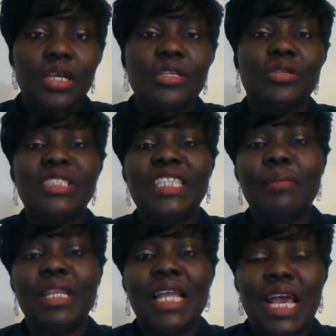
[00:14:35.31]
So
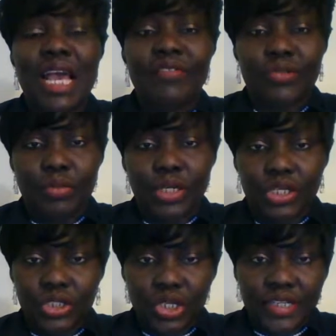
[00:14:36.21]
Jemila have to make
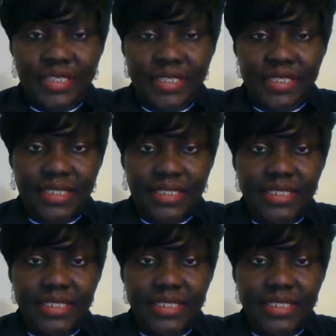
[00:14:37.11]
a choice.